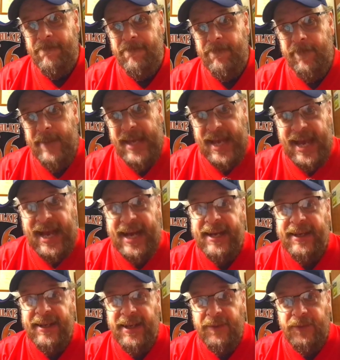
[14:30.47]
yeah,
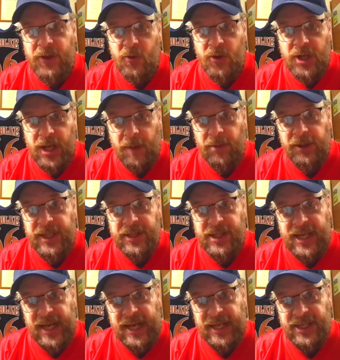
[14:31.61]
if you doubled this
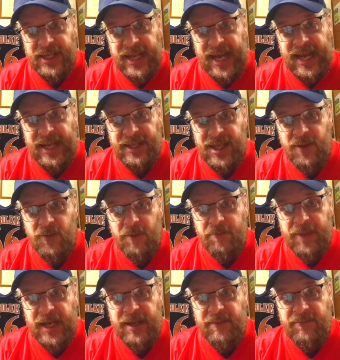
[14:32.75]
guy's stats, he would
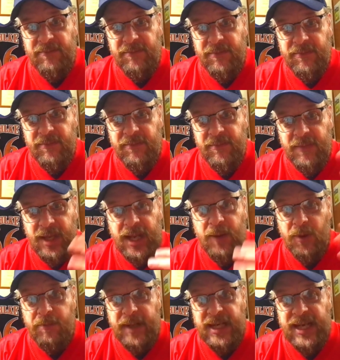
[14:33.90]

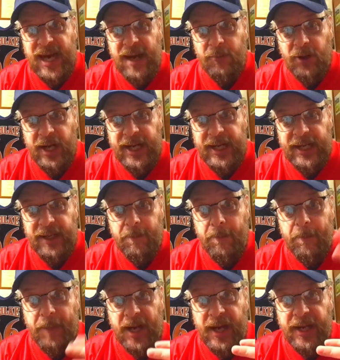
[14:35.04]
be Tom Brady,
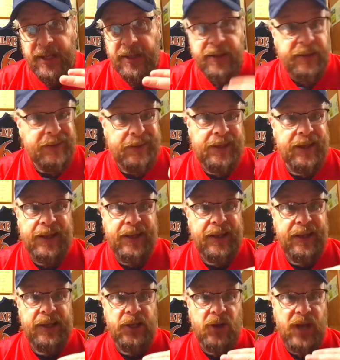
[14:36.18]
but
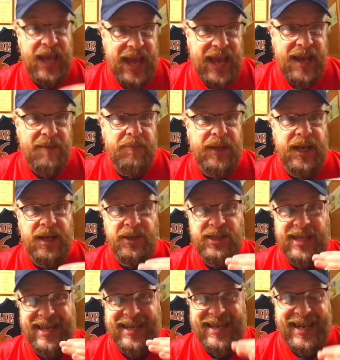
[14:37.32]
you can't because
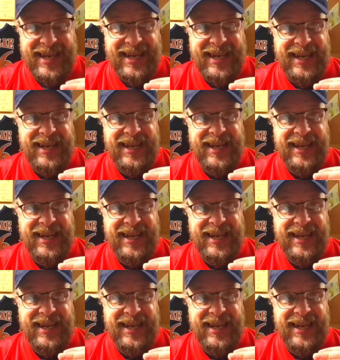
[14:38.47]
he didn't.